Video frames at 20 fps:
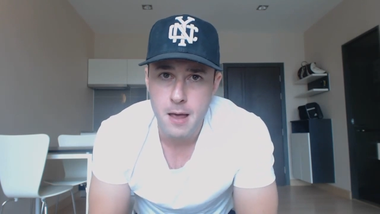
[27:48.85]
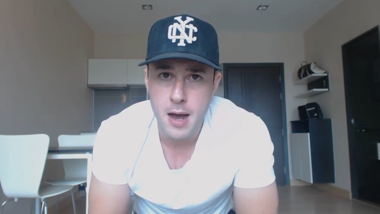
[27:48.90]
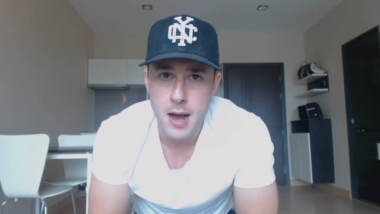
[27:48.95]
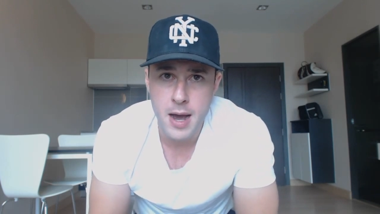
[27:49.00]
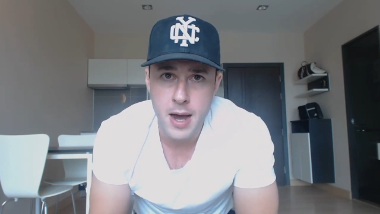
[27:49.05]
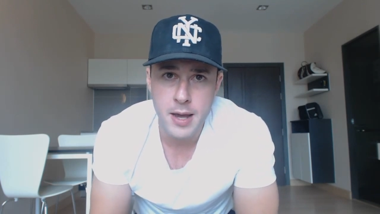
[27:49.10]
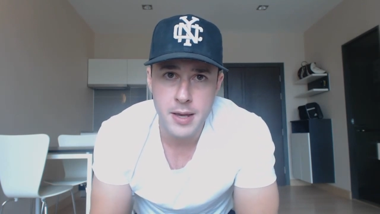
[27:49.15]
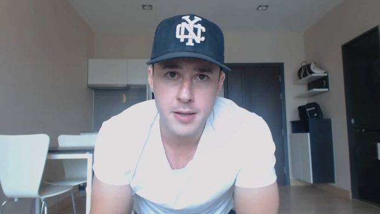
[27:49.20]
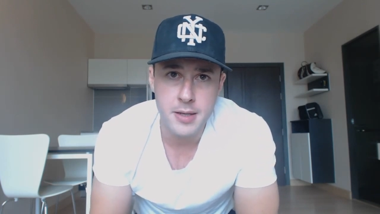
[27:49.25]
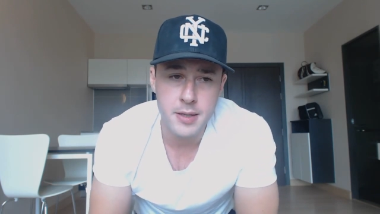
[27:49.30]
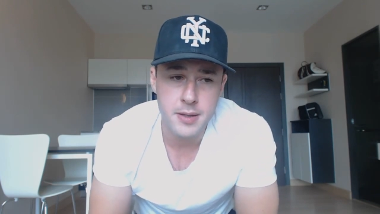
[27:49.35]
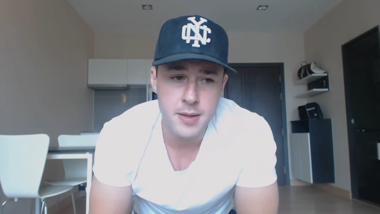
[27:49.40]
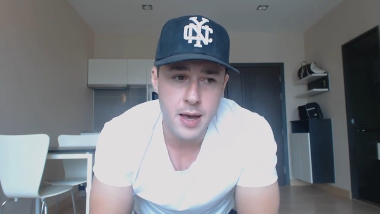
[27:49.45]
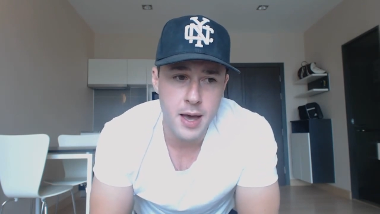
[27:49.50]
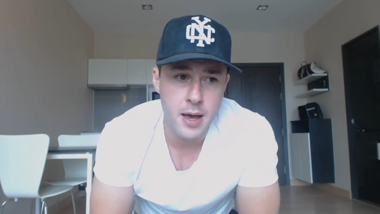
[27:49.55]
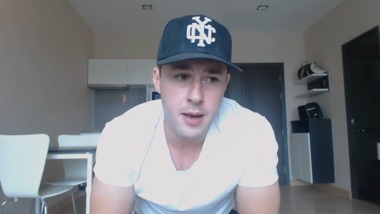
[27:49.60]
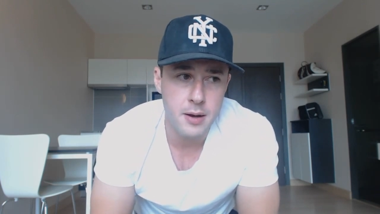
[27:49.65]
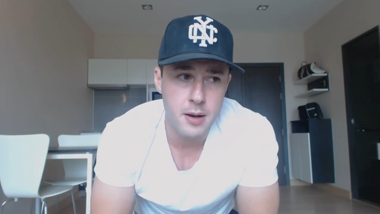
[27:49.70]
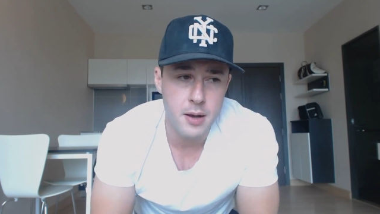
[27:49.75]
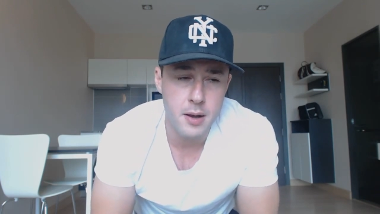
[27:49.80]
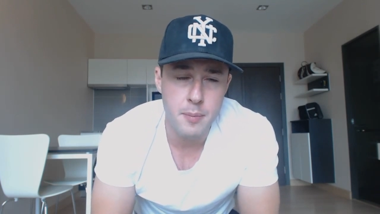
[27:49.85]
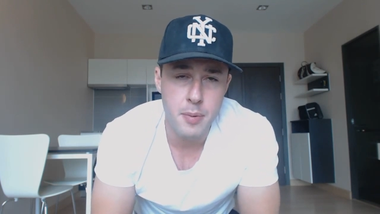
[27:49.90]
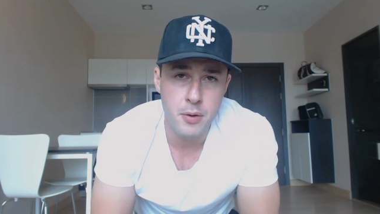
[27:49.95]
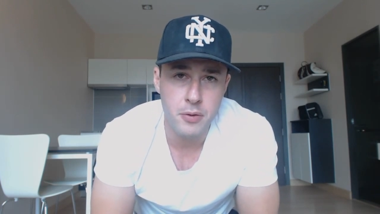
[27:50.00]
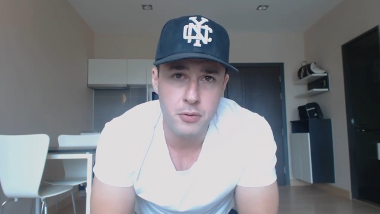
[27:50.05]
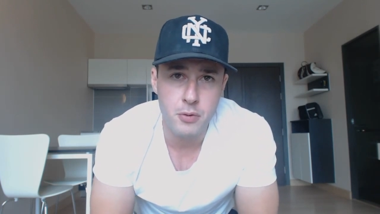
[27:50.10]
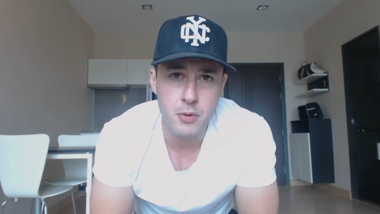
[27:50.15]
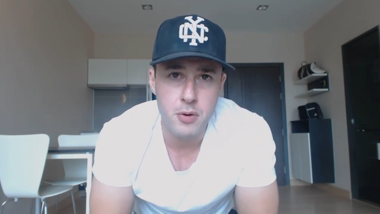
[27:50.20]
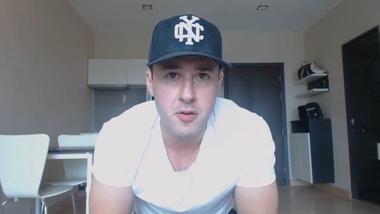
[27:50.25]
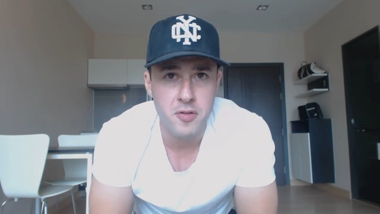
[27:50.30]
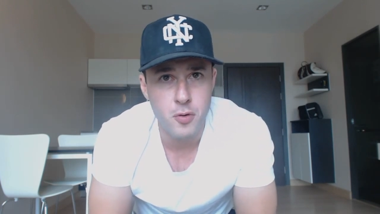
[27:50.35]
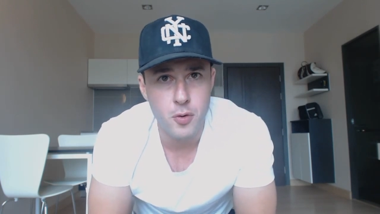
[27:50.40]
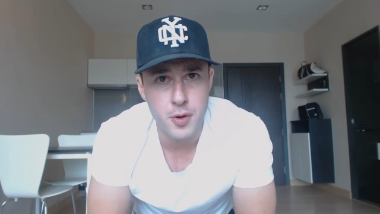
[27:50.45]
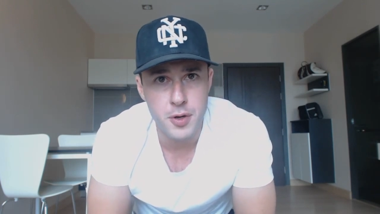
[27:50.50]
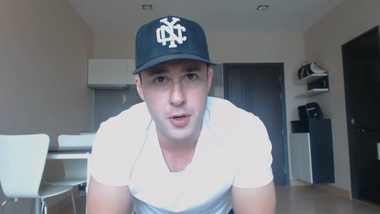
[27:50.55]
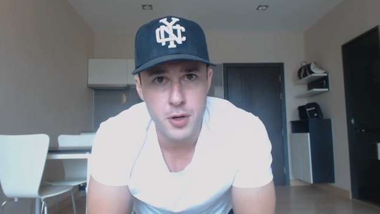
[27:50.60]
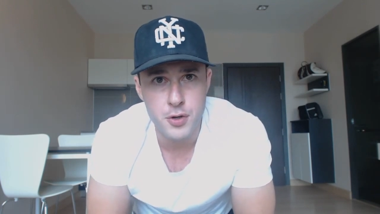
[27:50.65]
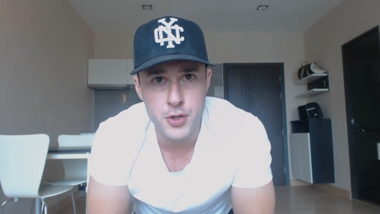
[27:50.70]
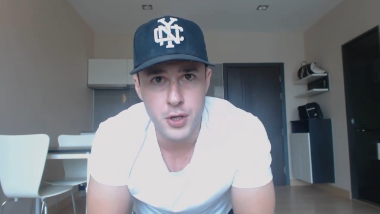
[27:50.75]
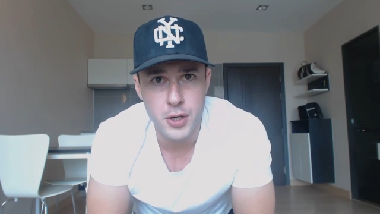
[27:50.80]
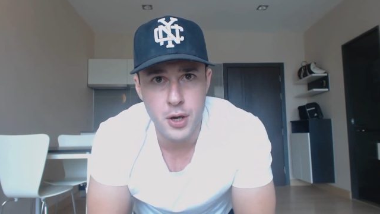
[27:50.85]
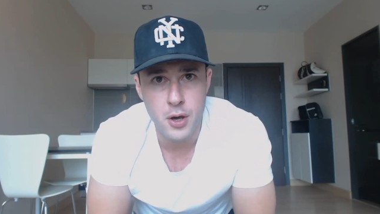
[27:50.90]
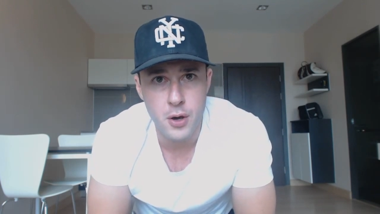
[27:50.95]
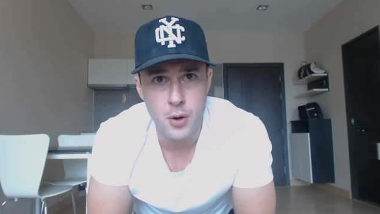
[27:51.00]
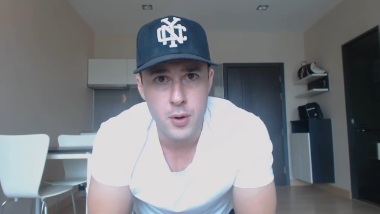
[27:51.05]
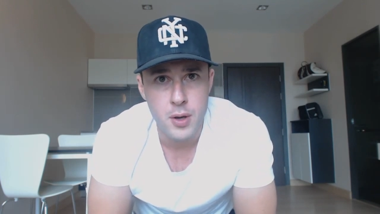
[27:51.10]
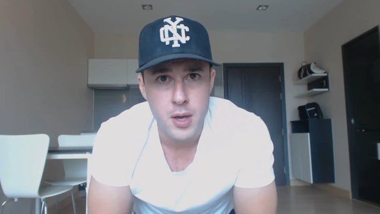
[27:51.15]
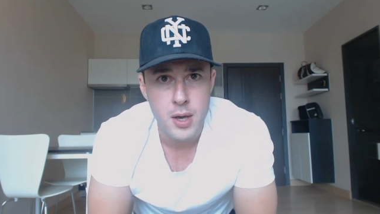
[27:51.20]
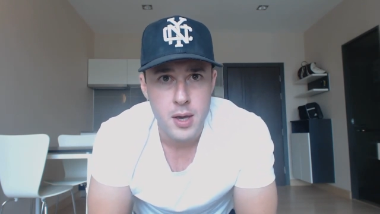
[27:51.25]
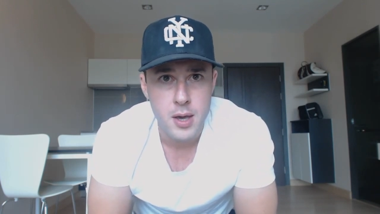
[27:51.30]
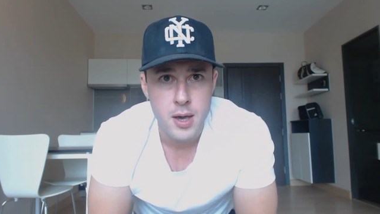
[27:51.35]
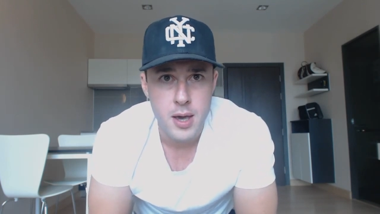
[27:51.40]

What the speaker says: I did that about 3 or 4 years ago,